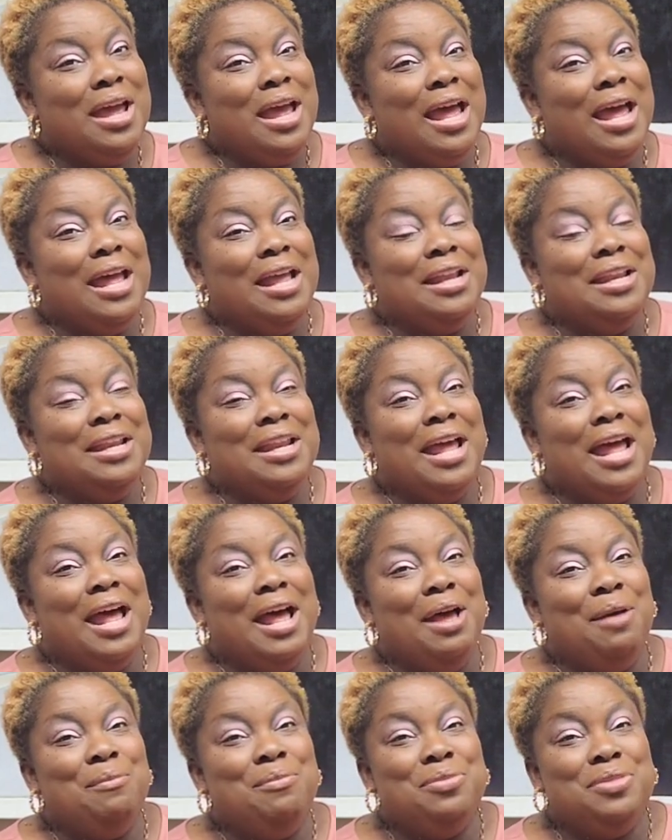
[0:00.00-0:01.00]

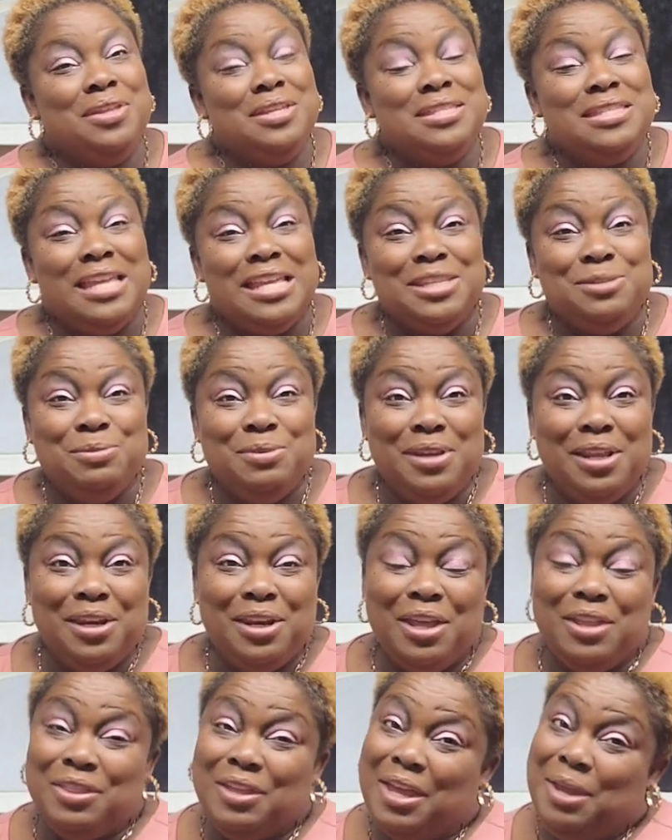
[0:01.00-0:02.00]
And this has been
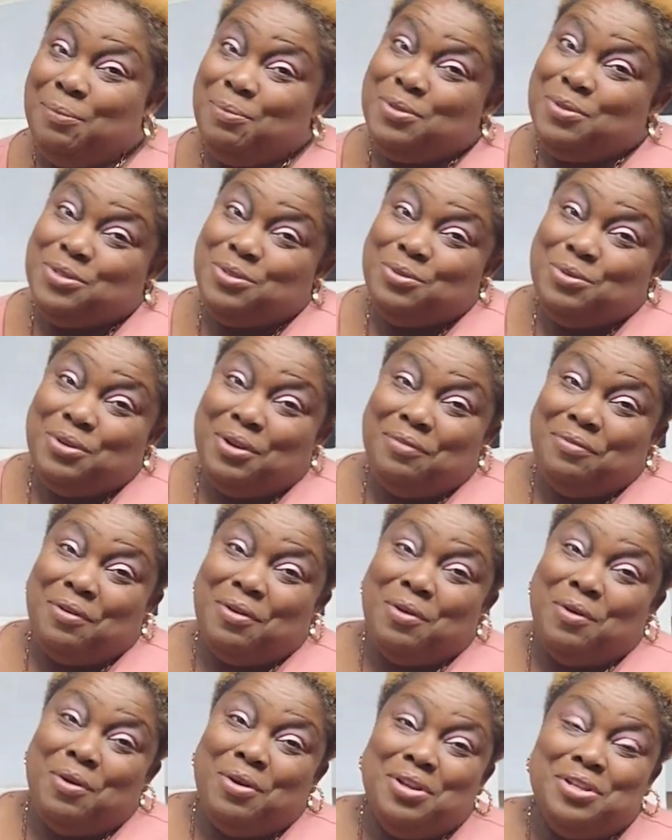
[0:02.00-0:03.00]
another episode of
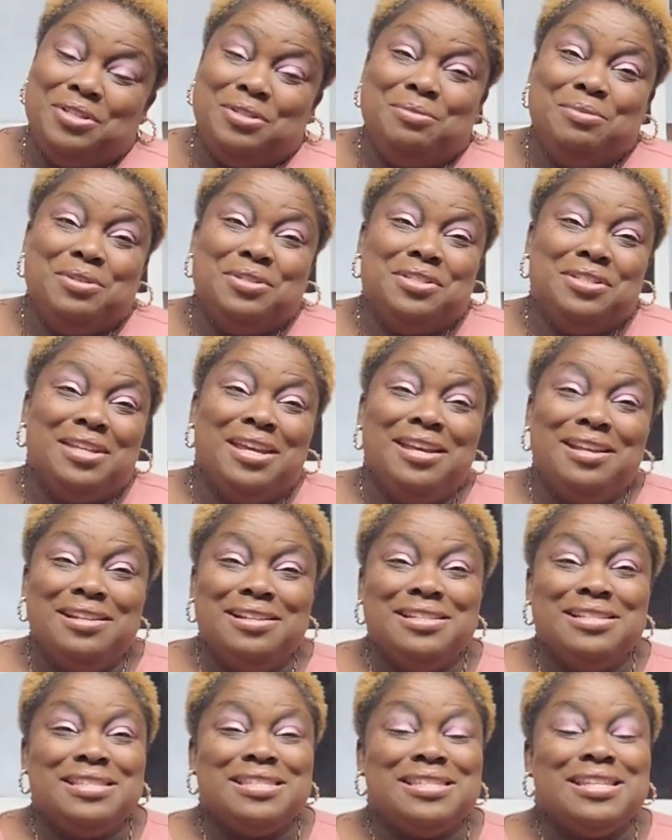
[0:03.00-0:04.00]
According to
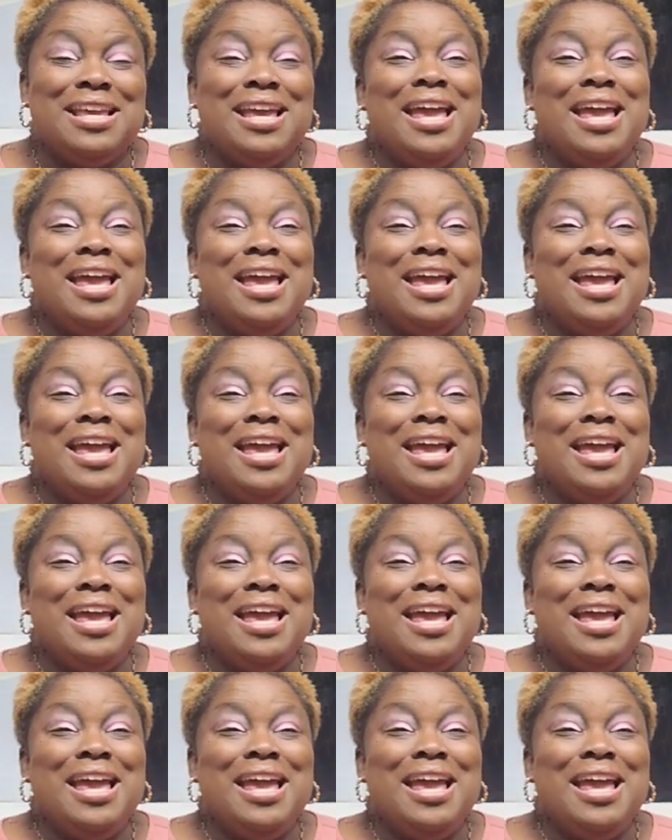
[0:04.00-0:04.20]
Michelle's.